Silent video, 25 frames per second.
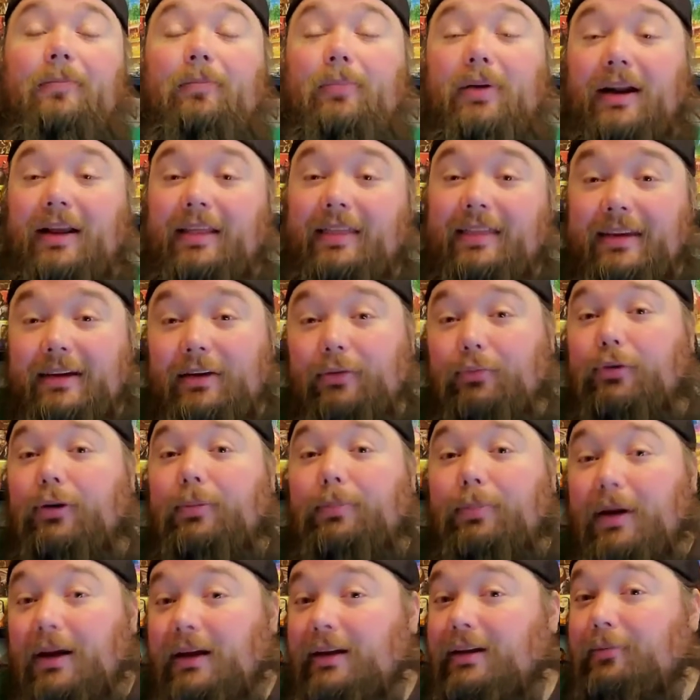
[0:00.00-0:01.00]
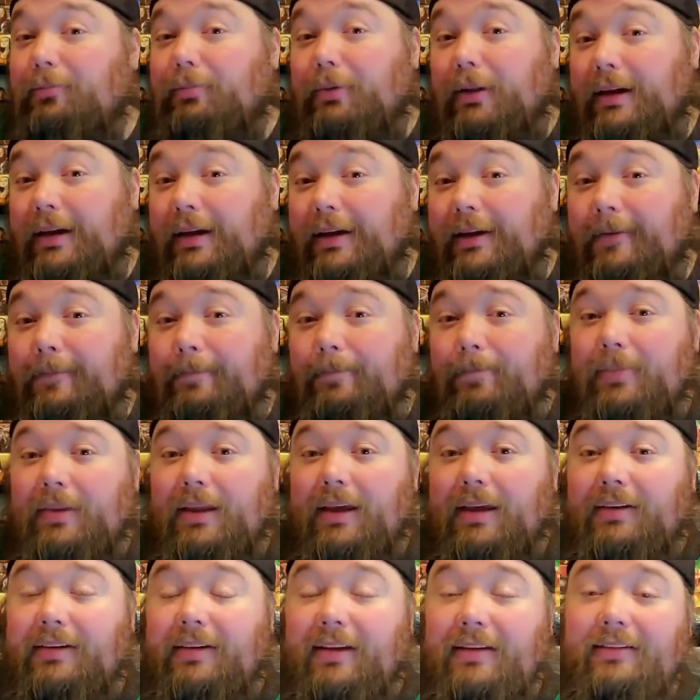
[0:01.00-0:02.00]
But I think repeated play,
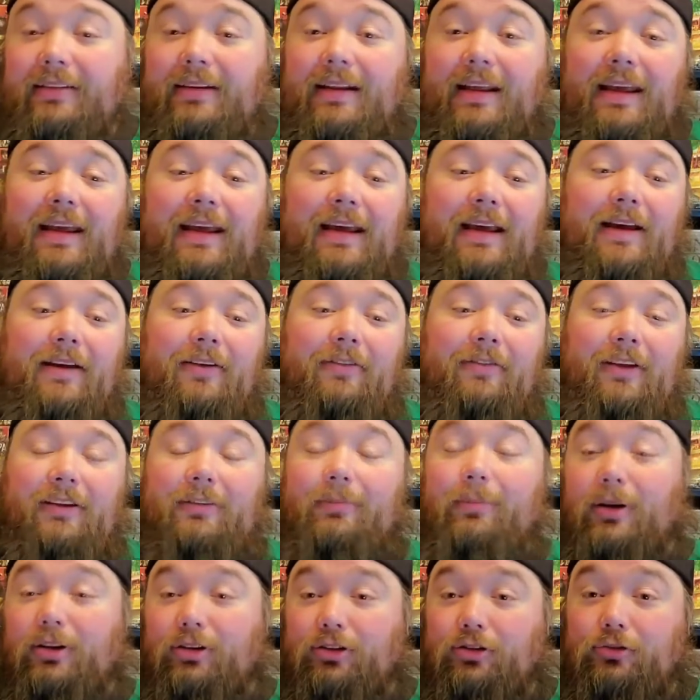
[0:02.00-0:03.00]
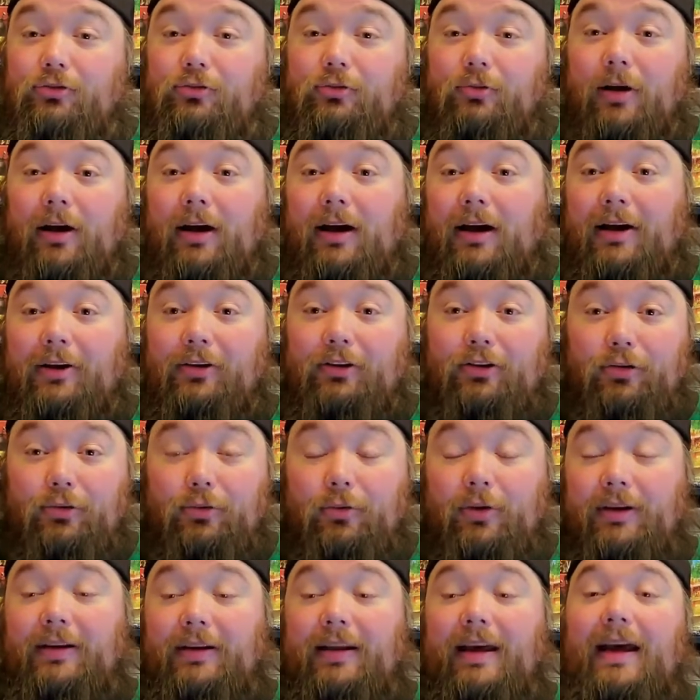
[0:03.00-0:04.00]
it doesn't have as much draw
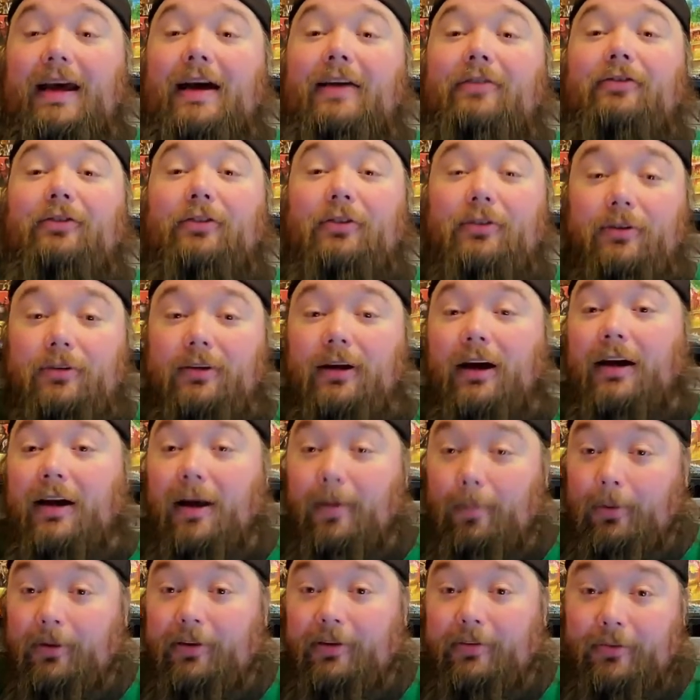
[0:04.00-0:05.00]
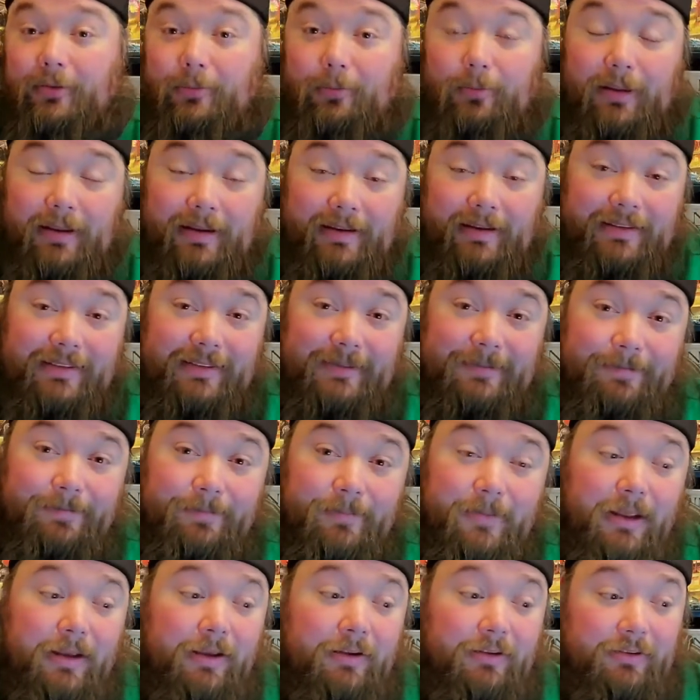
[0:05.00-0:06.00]
to it after a couple different plays.
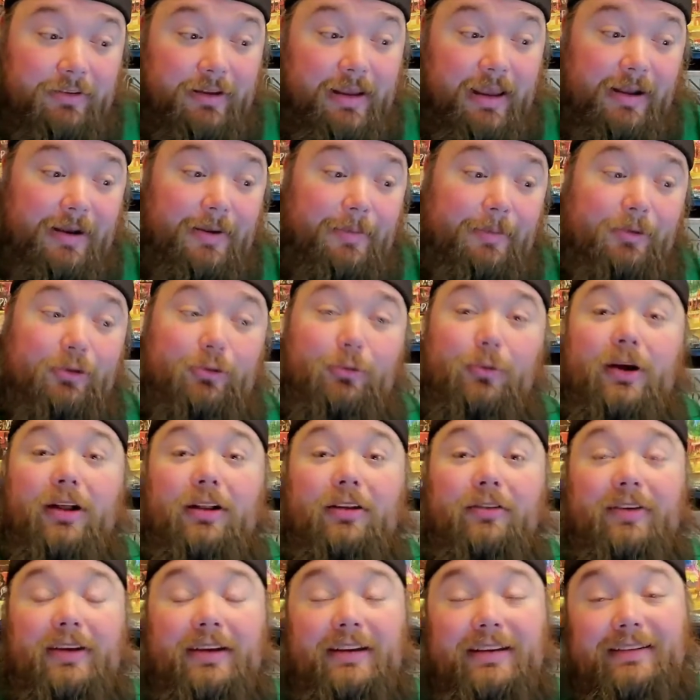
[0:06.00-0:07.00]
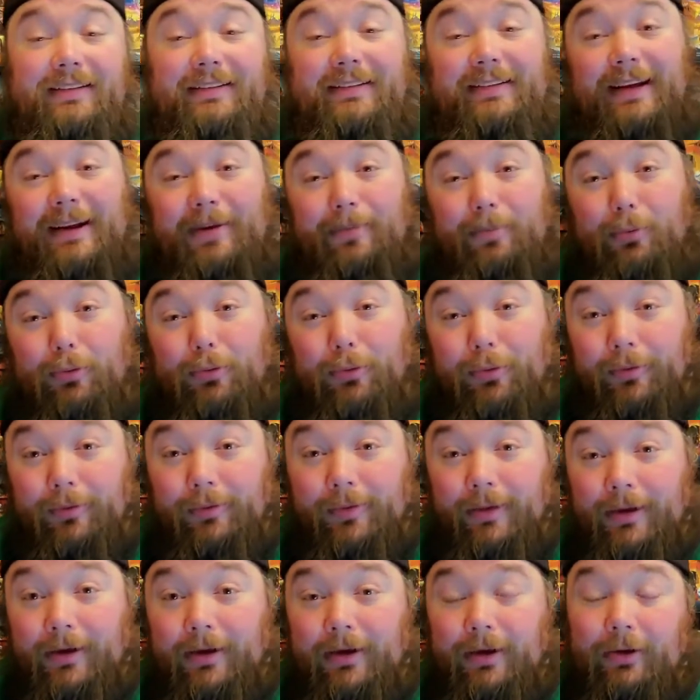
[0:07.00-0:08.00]
So yeah, number 12 is Deadpool.
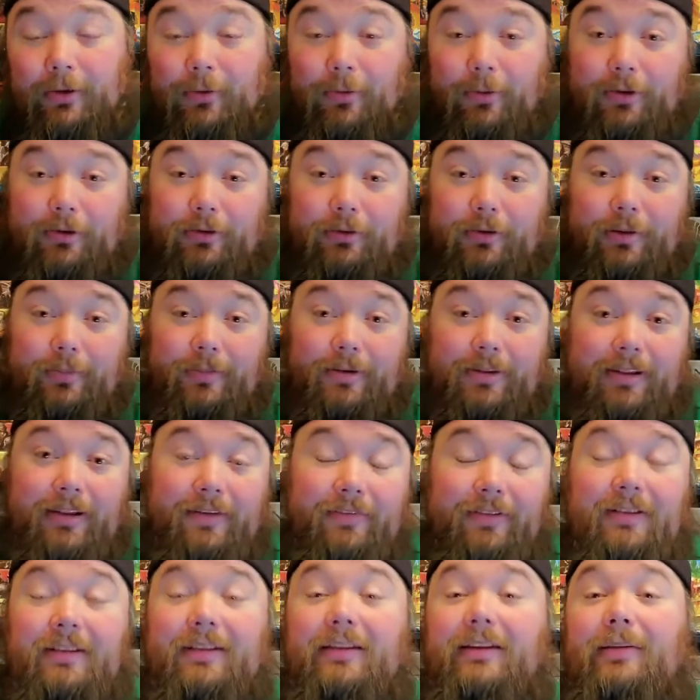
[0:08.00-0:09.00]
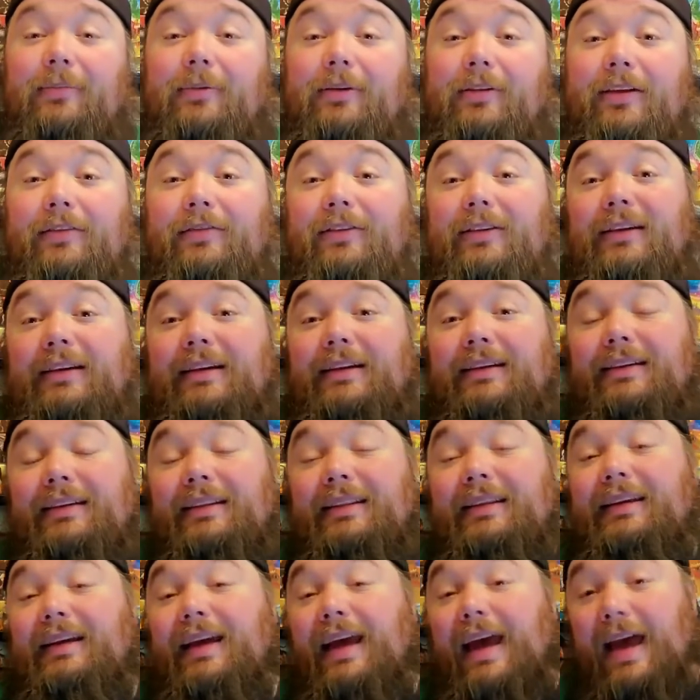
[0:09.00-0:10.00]
Going to number 11. Number 11 is
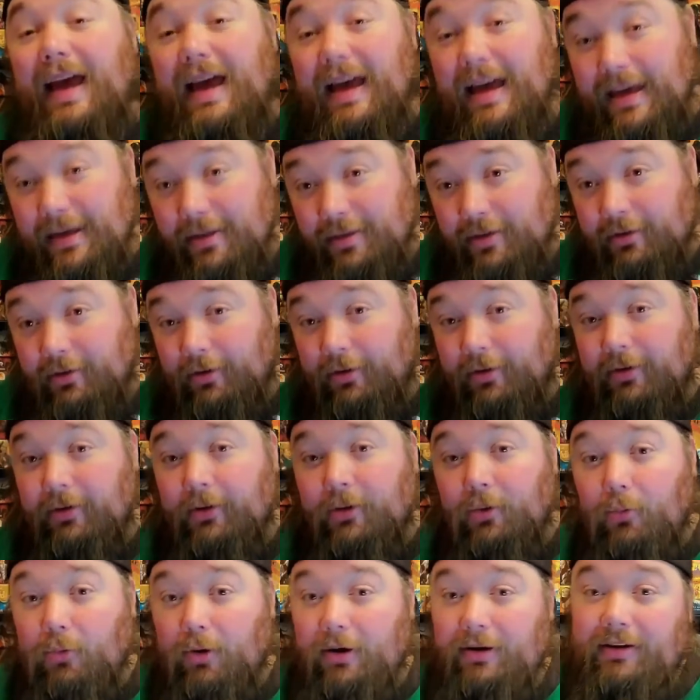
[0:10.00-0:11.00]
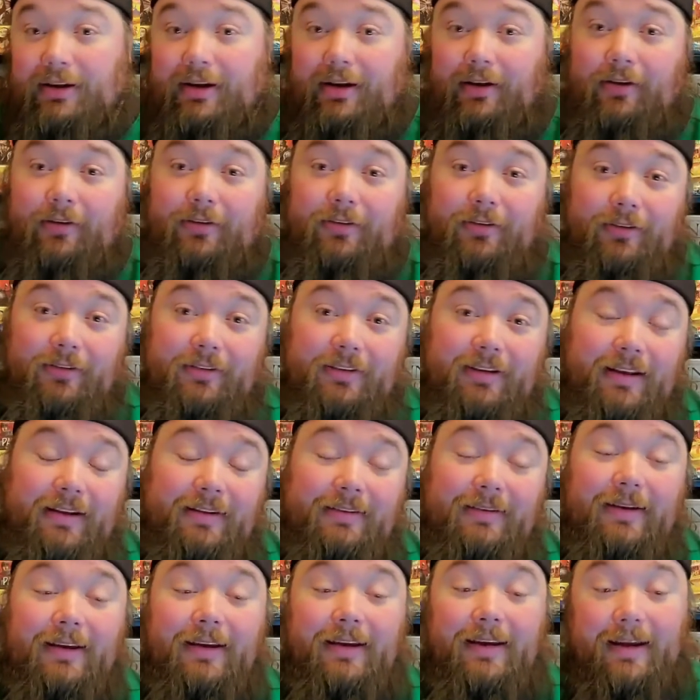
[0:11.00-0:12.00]
the other one character
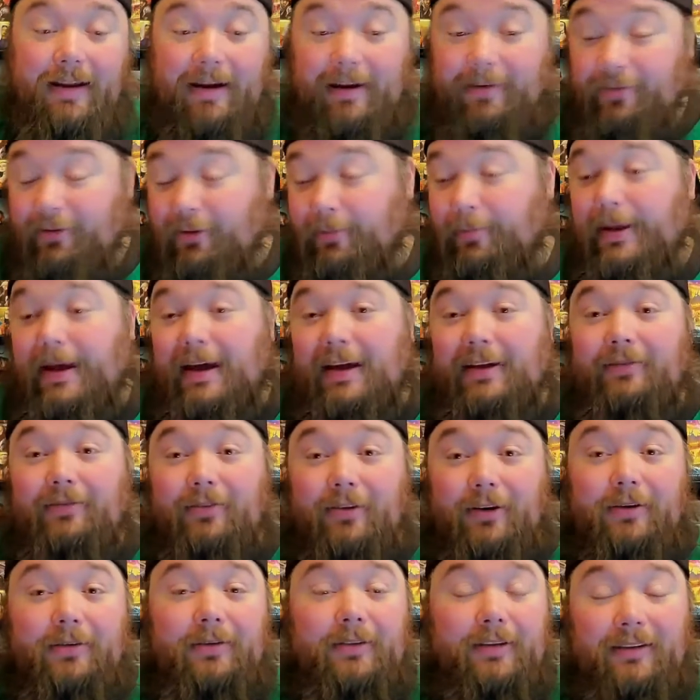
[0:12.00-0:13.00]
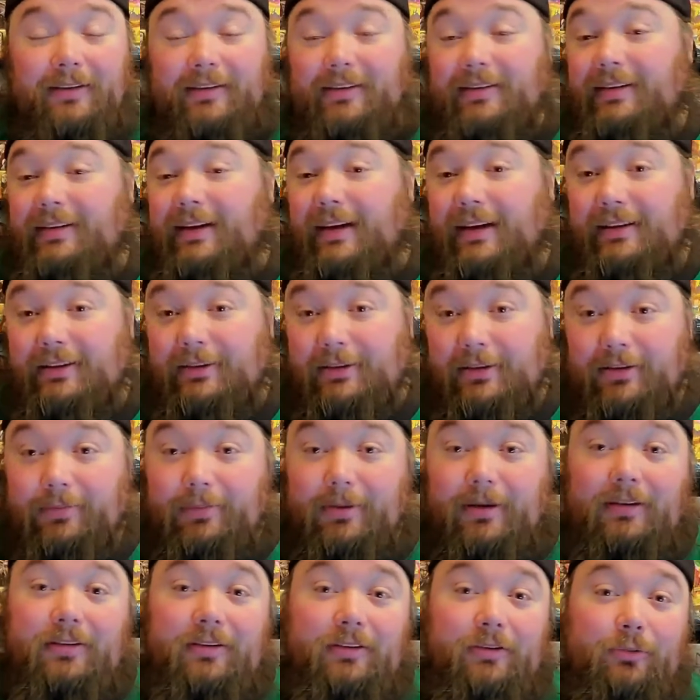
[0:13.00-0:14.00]
set, and I feel bad for these sets just
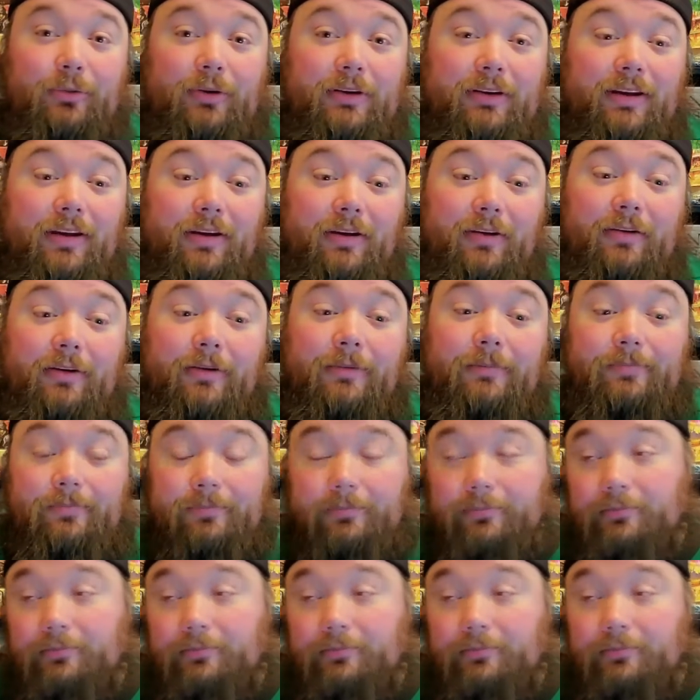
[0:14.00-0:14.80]
because there's one character.